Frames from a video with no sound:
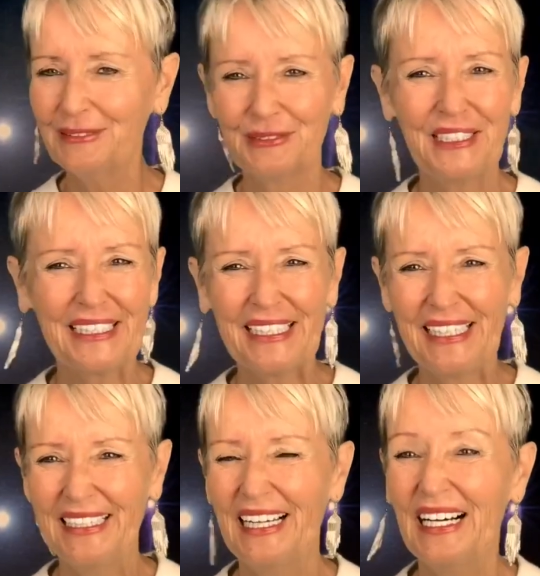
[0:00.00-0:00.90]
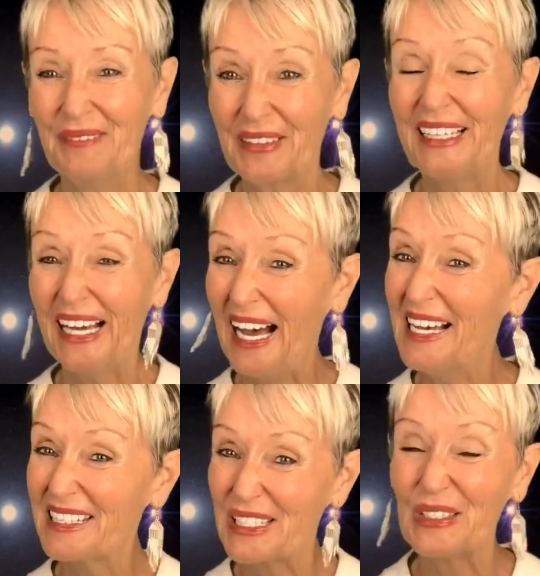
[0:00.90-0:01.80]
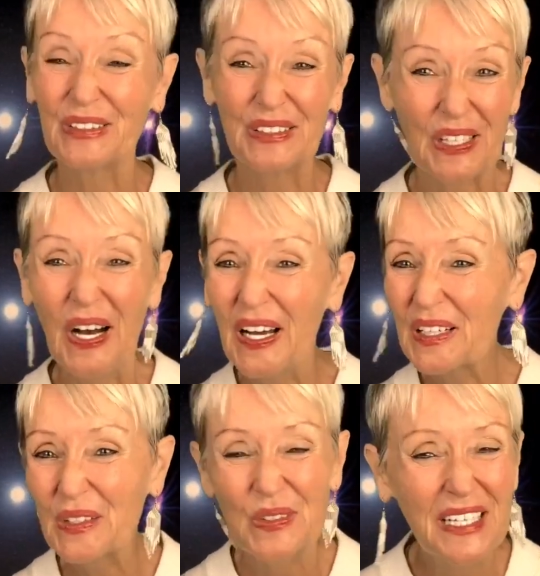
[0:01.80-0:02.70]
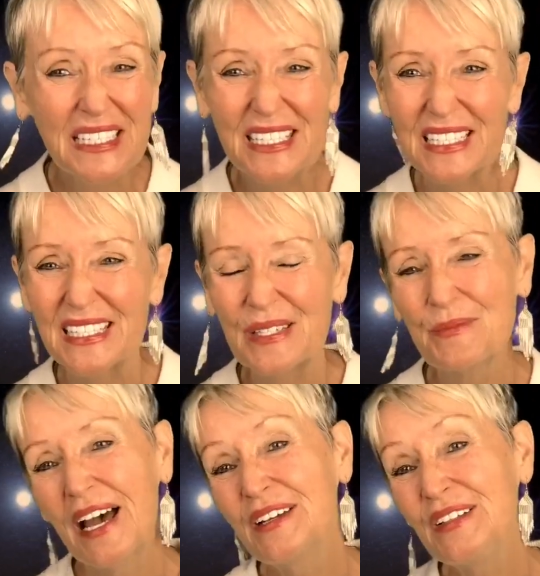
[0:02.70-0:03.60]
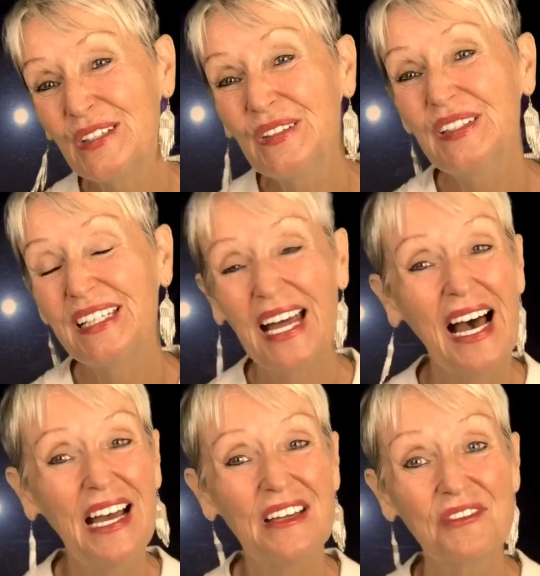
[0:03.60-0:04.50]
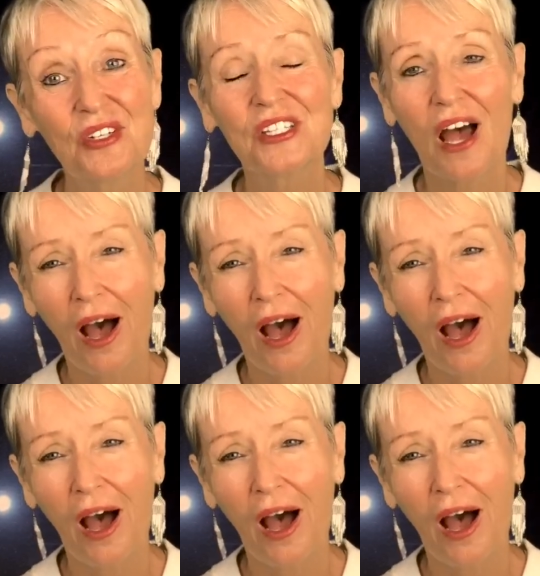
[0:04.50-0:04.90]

we're gonna, I'm gonna ask you a lot of questions about your life because